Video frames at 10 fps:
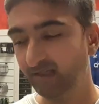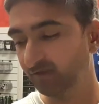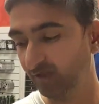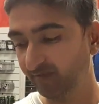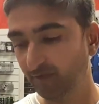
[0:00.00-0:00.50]

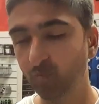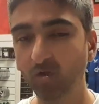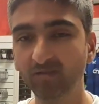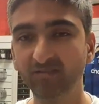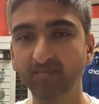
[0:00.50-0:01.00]
So if you
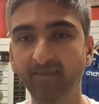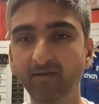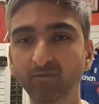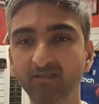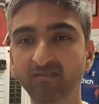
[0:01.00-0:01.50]
want
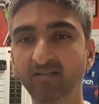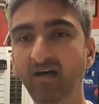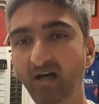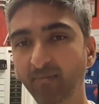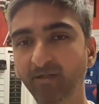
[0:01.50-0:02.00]
something which is a
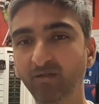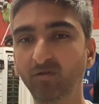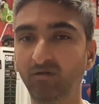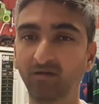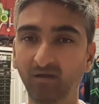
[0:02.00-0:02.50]
high middle
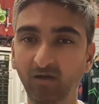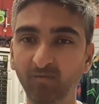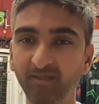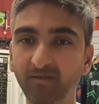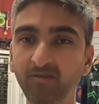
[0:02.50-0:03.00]
or a
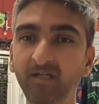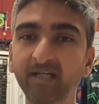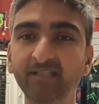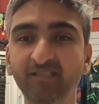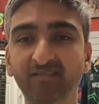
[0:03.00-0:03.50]
low middle,
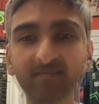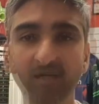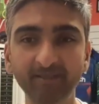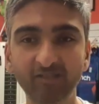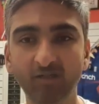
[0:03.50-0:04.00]
just
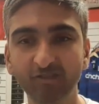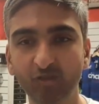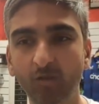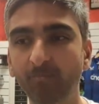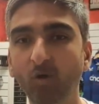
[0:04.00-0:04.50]
come into our
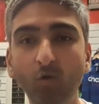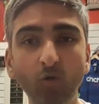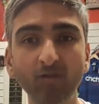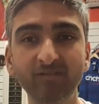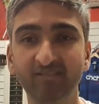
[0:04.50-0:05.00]
shop
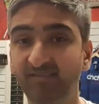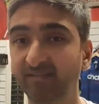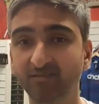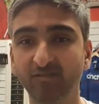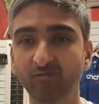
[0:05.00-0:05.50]
or just
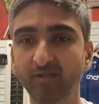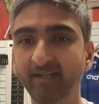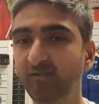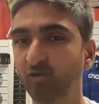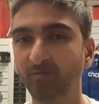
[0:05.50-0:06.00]
give us a
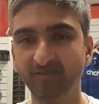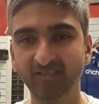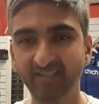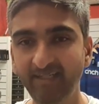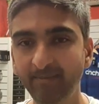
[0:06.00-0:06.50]
ring, drop
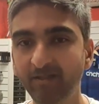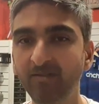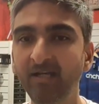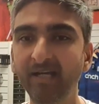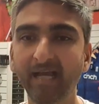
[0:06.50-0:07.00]
us an email,
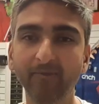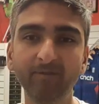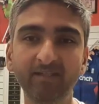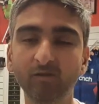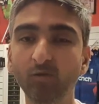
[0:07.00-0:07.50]
and
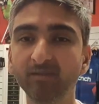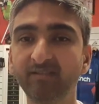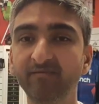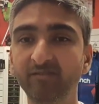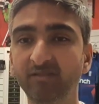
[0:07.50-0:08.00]
we can always
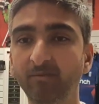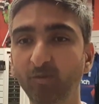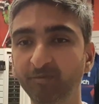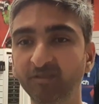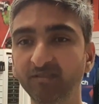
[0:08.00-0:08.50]
give you some
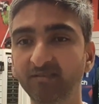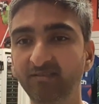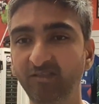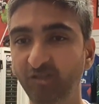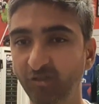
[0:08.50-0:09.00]

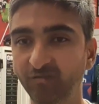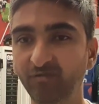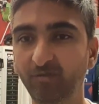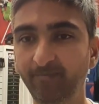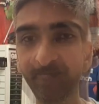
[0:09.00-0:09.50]
options to choose
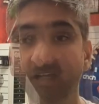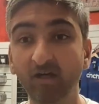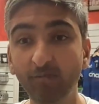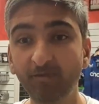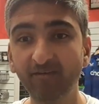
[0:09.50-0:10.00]
from. So I
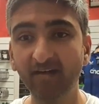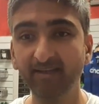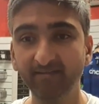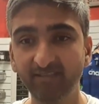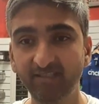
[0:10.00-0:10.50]
hope you found
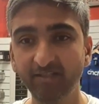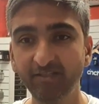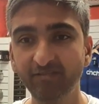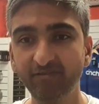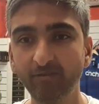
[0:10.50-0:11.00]
that video
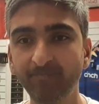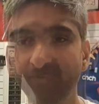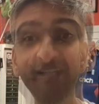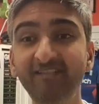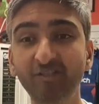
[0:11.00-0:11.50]
useful.
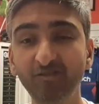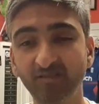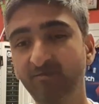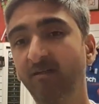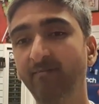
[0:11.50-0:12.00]
Please do
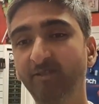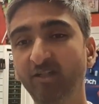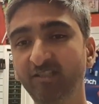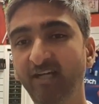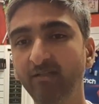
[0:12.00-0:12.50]
subscribe to
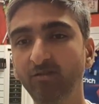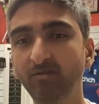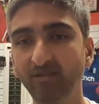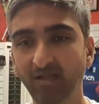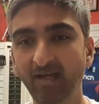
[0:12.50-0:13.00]
our channel,
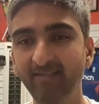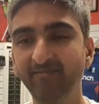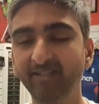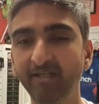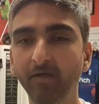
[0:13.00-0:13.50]
like the
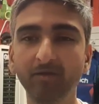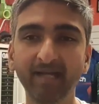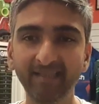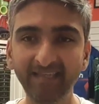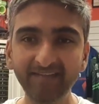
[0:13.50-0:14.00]
video,
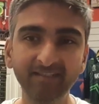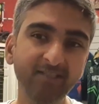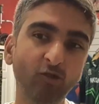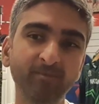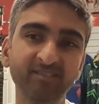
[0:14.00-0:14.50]
and leave
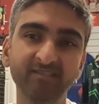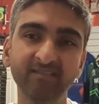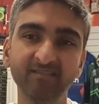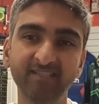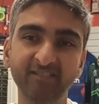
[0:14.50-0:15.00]
any comments
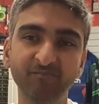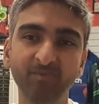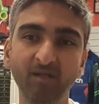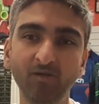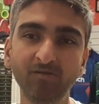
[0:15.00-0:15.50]
in the section
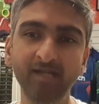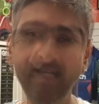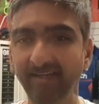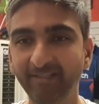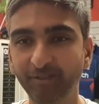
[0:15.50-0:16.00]
below.
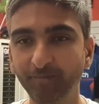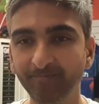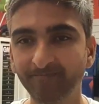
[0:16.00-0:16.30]
Thank you.